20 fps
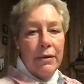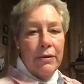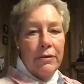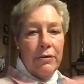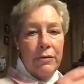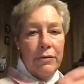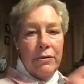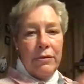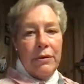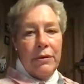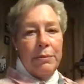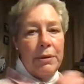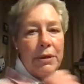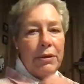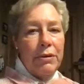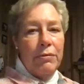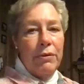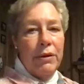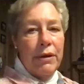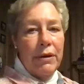So it's going to be
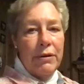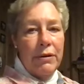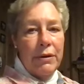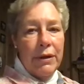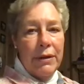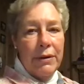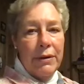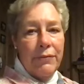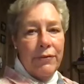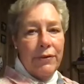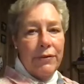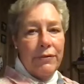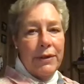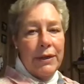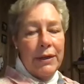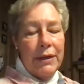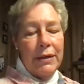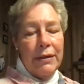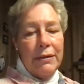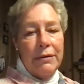
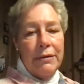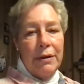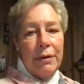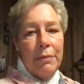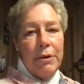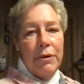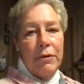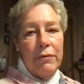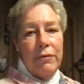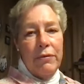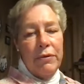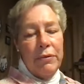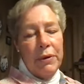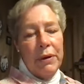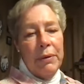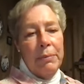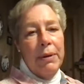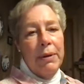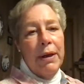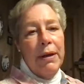350 kids coming over to
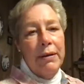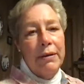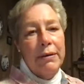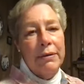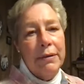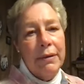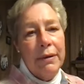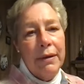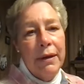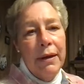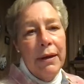ring bells